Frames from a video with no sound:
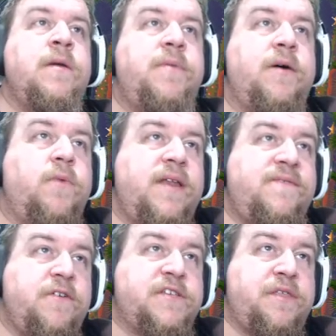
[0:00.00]
but what if
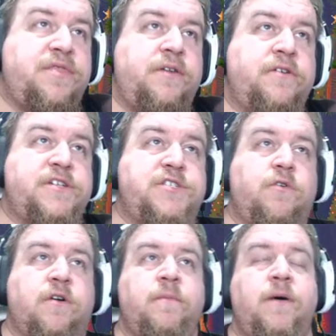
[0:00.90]
there's a
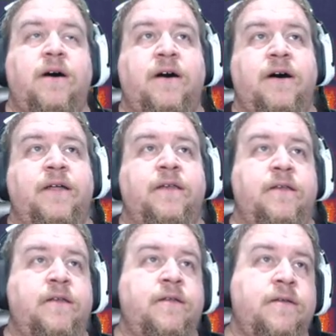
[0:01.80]
thunderstorm
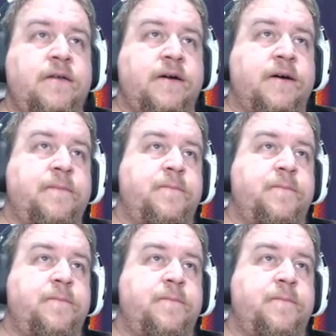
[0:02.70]
on, I